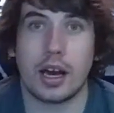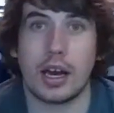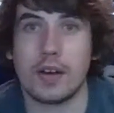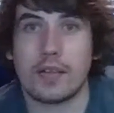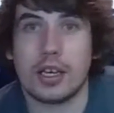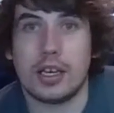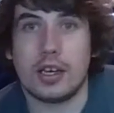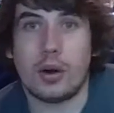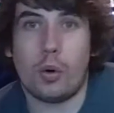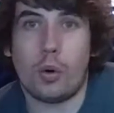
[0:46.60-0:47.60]
have
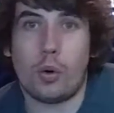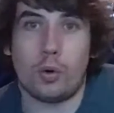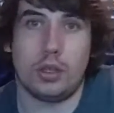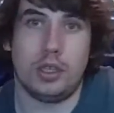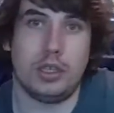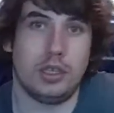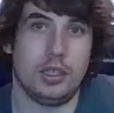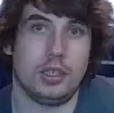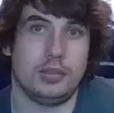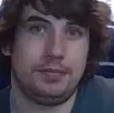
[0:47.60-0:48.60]
a whole
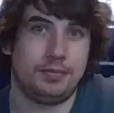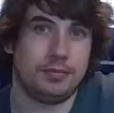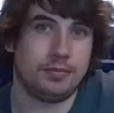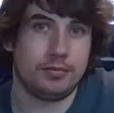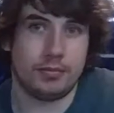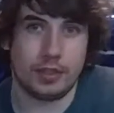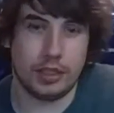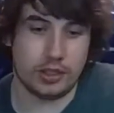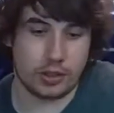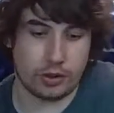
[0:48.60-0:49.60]

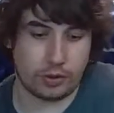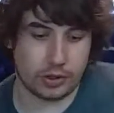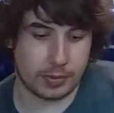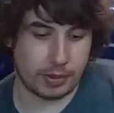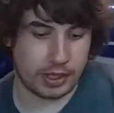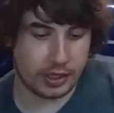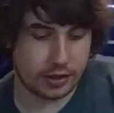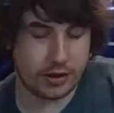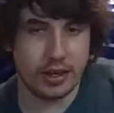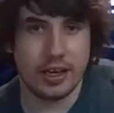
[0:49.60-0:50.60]
Ninja Turtle display
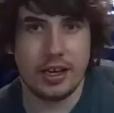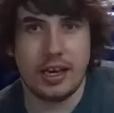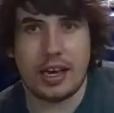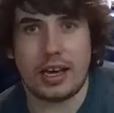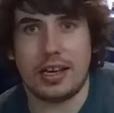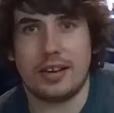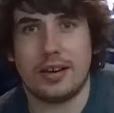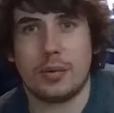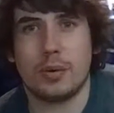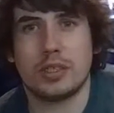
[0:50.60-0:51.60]
here,
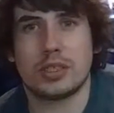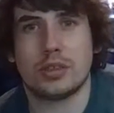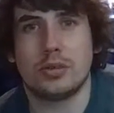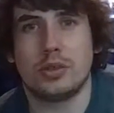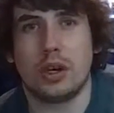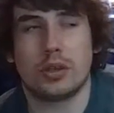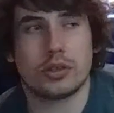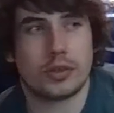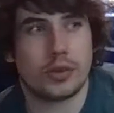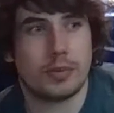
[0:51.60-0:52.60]
and we went to Dollar
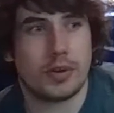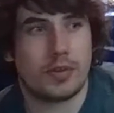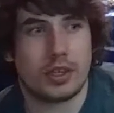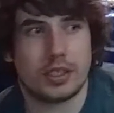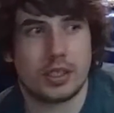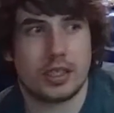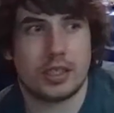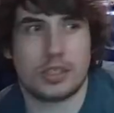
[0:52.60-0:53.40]
Tree, my fiance and I,